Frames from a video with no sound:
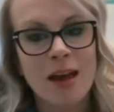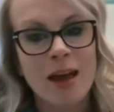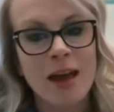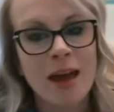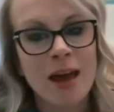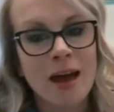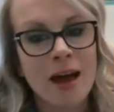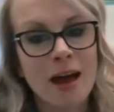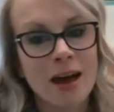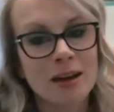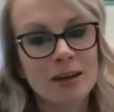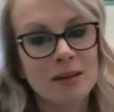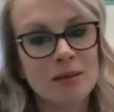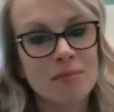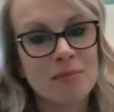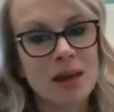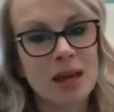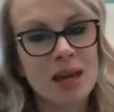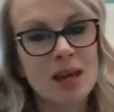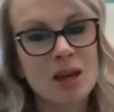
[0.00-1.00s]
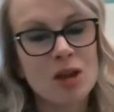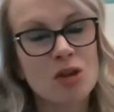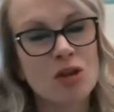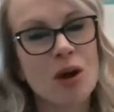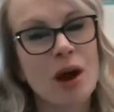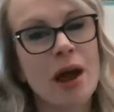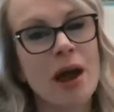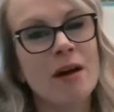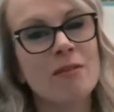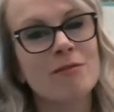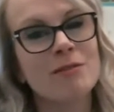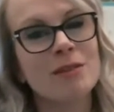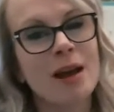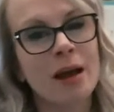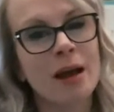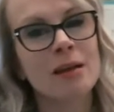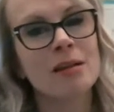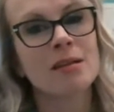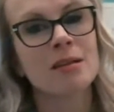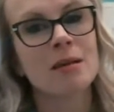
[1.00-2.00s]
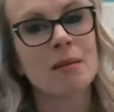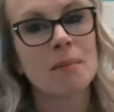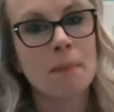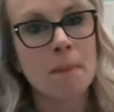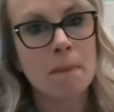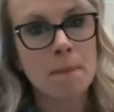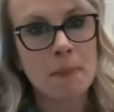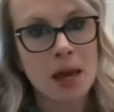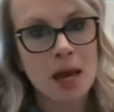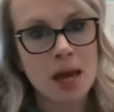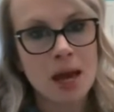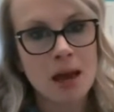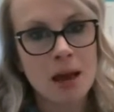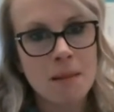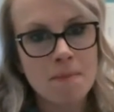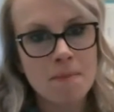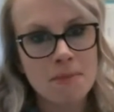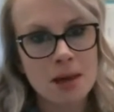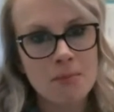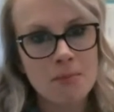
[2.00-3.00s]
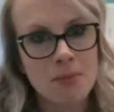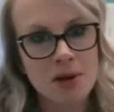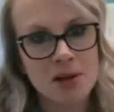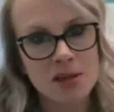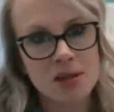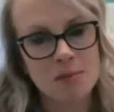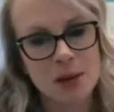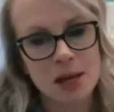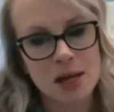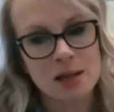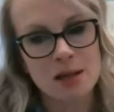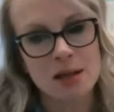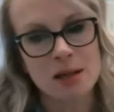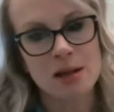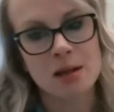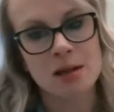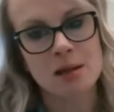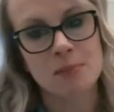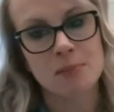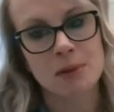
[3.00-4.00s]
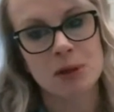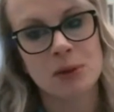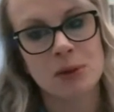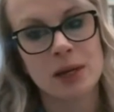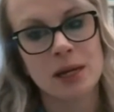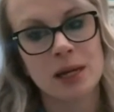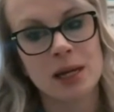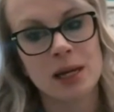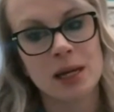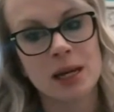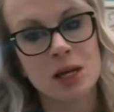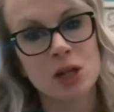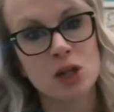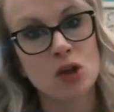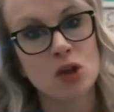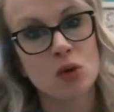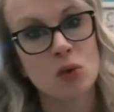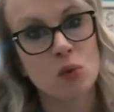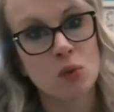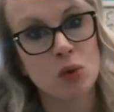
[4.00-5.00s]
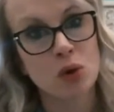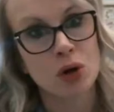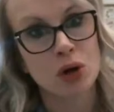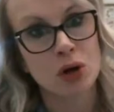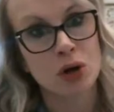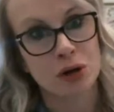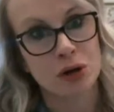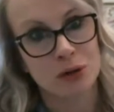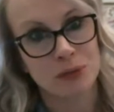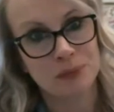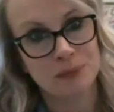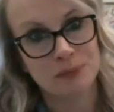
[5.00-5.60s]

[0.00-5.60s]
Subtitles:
and making sure I have nice big meatball spaces between each word.